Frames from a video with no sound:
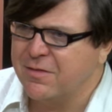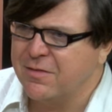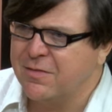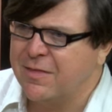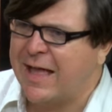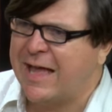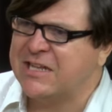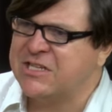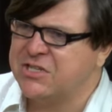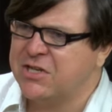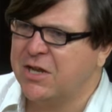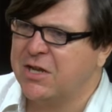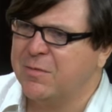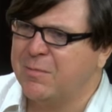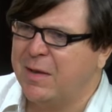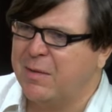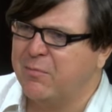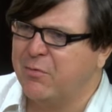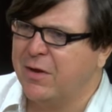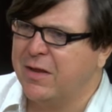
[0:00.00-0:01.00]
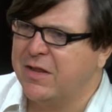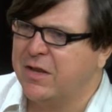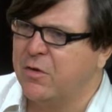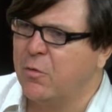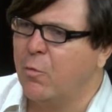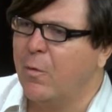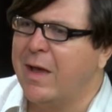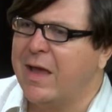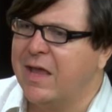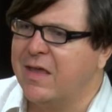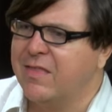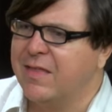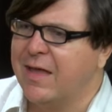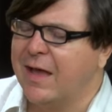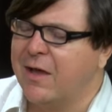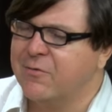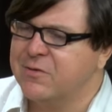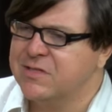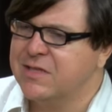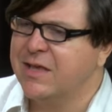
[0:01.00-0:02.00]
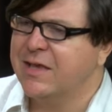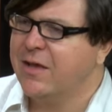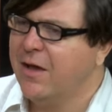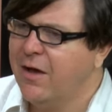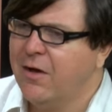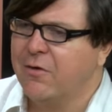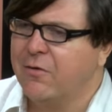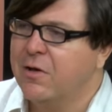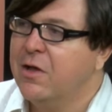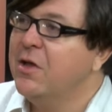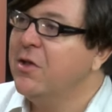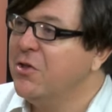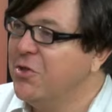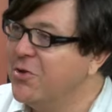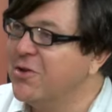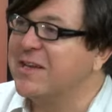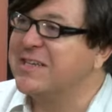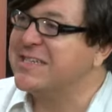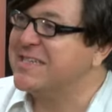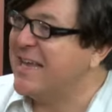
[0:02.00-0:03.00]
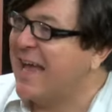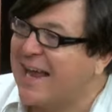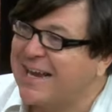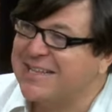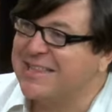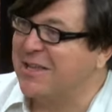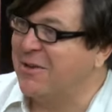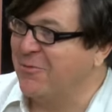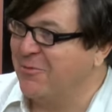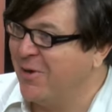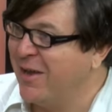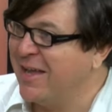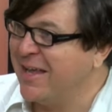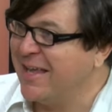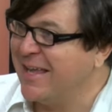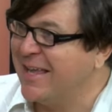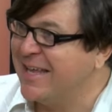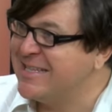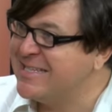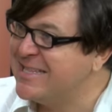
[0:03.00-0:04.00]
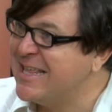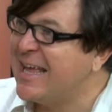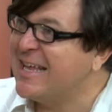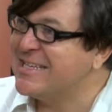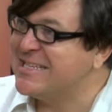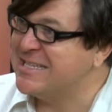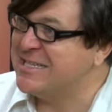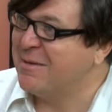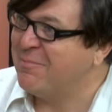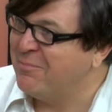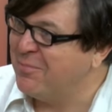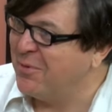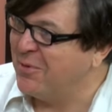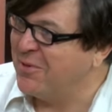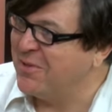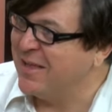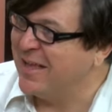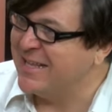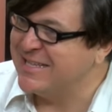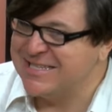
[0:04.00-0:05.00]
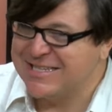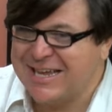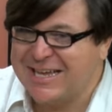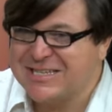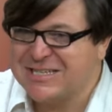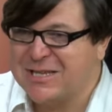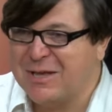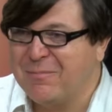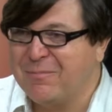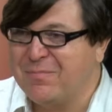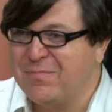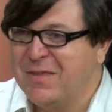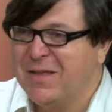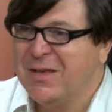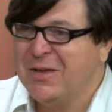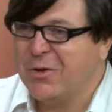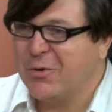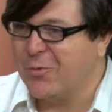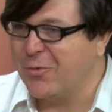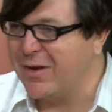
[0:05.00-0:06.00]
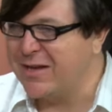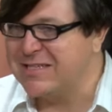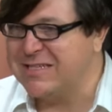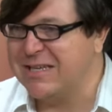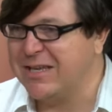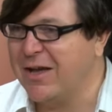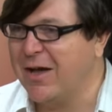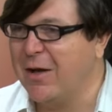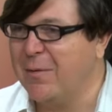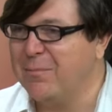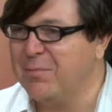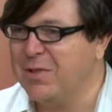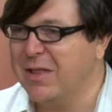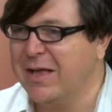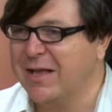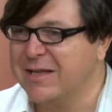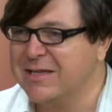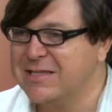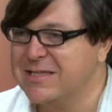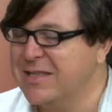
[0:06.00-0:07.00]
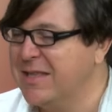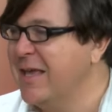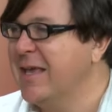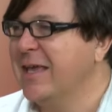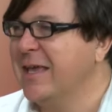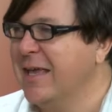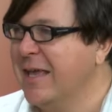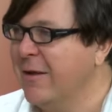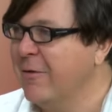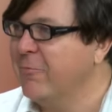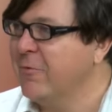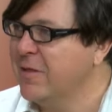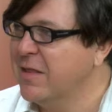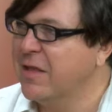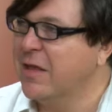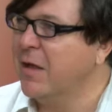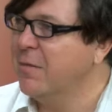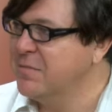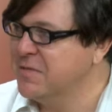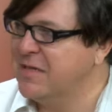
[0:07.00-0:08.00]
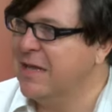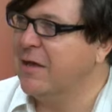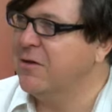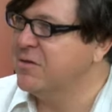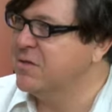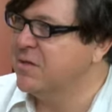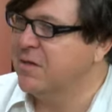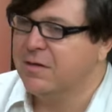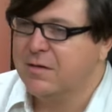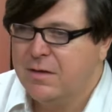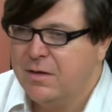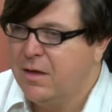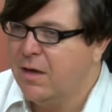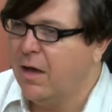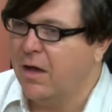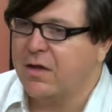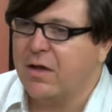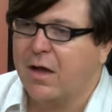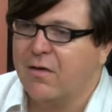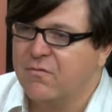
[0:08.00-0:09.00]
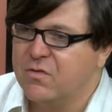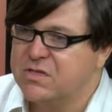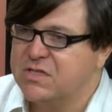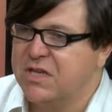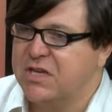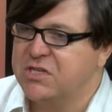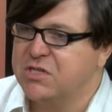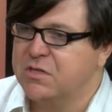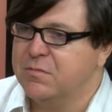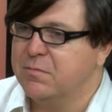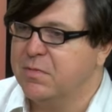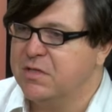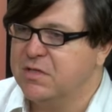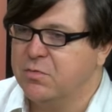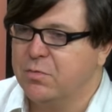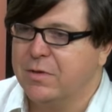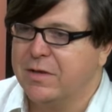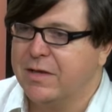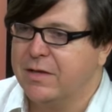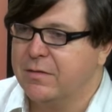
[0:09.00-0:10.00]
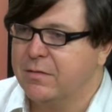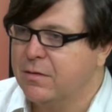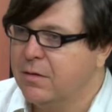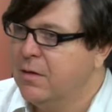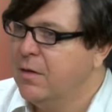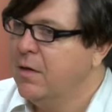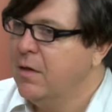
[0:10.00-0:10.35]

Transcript: latched onto my brain in a way that I was like, oh, you're exactly right. It's that simple. It's not some crazy complex thing. It really comes down to a conversation between